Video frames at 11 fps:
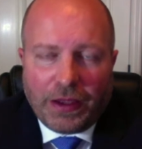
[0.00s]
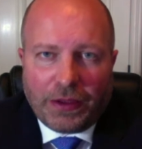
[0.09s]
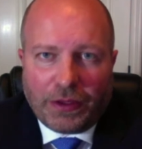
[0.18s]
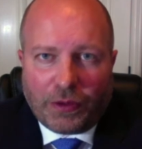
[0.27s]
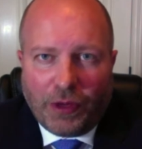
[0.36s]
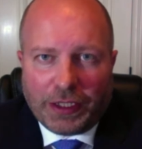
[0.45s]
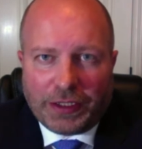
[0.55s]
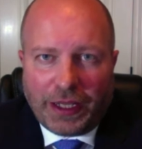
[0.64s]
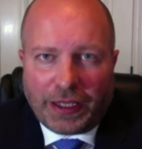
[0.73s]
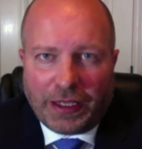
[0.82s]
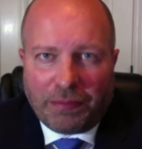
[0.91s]
The question
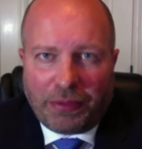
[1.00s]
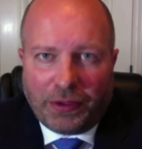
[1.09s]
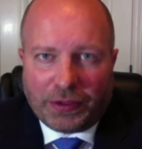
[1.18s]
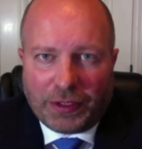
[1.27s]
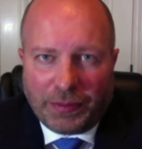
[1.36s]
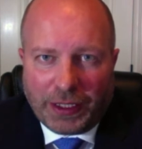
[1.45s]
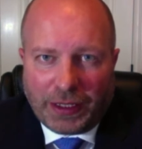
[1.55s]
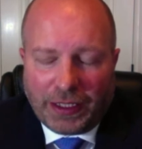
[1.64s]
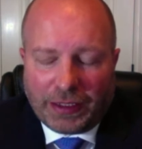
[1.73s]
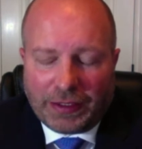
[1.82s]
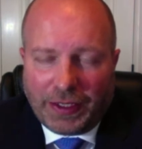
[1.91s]
I get posed to me a
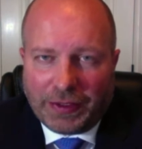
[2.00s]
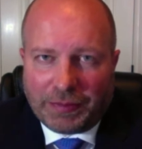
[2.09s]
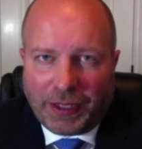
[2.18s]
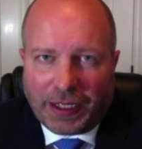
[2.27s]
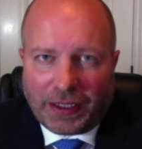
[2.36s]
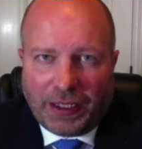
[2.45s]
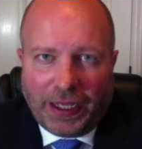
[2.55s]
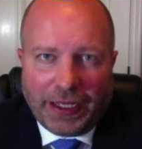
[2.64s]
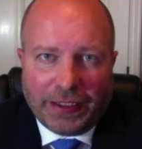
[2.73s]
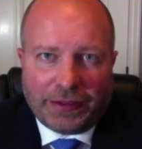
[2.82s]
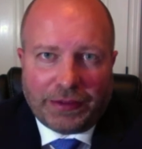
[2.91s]
lot of times by
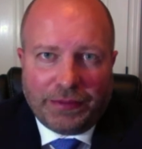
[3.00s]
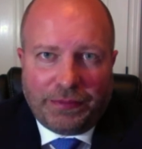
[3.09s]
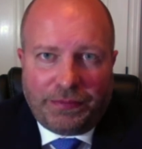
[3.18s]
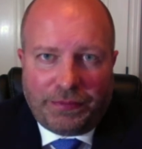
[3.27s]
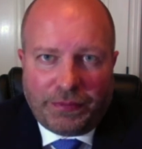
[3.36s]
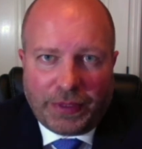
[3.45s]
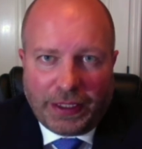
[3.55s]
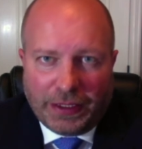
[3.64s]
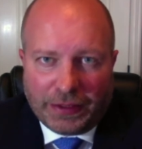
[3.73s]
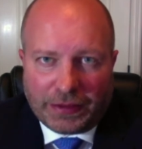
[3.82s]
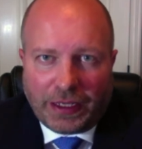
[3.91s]
clients
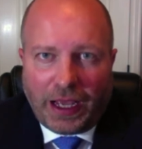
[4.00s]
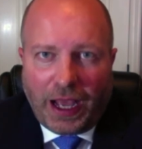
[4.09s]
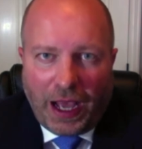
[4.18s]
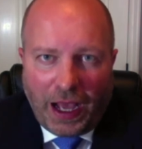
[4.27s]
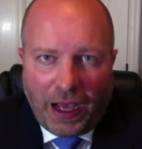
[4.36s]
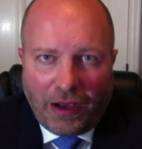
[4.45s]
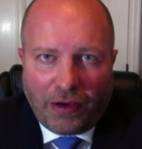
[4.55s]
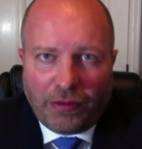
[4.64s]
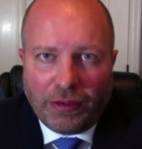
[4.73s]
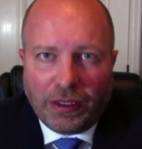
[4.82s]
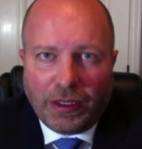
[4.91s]
is,
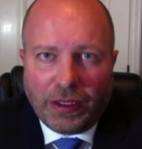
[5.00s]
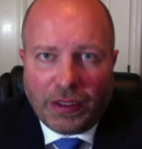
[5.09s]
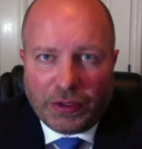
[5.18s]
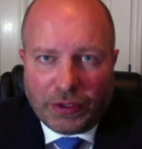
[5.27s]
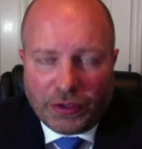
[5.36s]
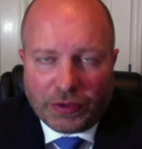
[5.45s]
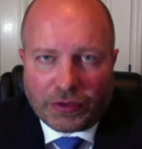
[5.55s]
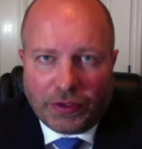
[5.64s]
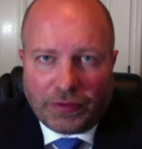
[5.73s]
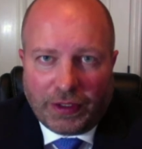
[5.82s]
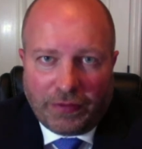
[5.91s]
how do you
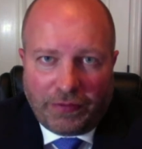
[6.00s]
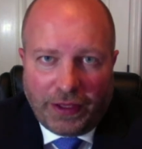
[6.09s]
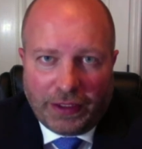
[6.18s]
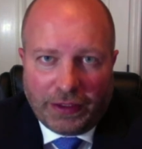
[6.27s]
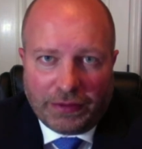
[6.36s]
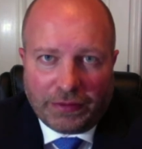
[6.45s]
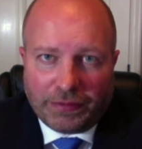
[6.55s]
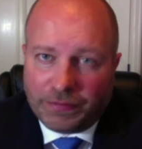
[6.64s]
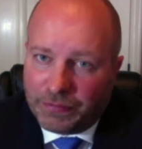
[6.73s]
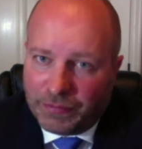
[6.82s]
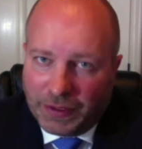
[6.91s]
serve the defendant?
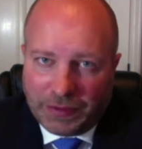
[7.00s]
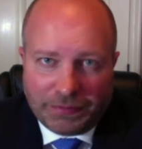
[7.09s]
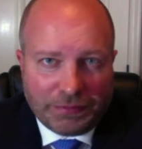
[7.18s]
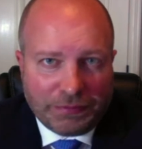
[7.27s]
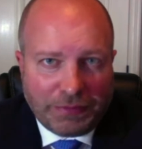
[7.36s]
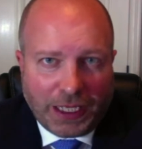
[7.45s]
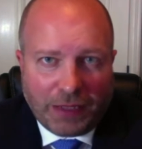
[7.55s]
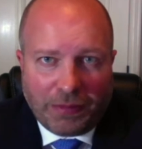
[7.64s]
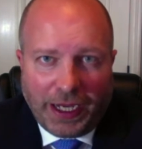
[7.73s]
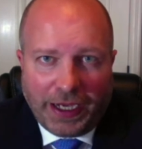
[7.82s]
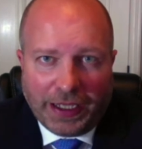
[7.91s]
Well, bottom
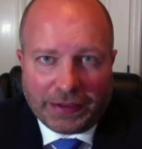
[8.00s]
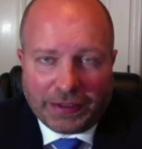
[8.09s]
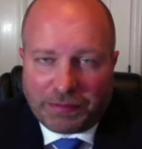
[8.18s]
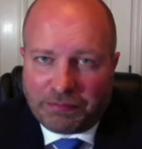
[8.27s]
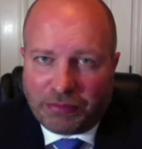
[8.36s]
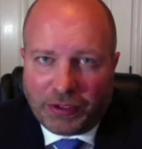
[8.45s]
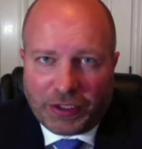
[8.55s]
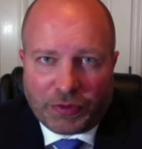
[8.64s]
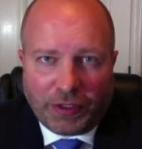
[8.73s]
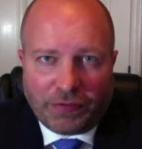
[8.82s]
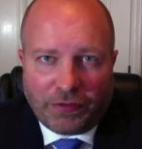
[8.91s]
line is, it's pretty
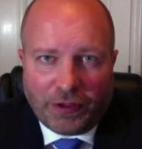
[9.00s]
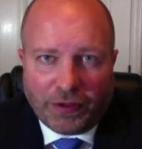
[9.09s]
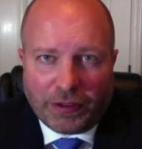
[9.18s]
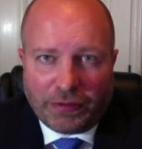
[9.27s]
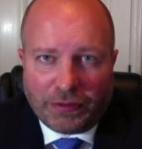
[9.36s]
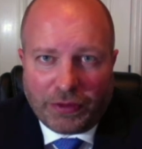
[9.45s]
straightforward.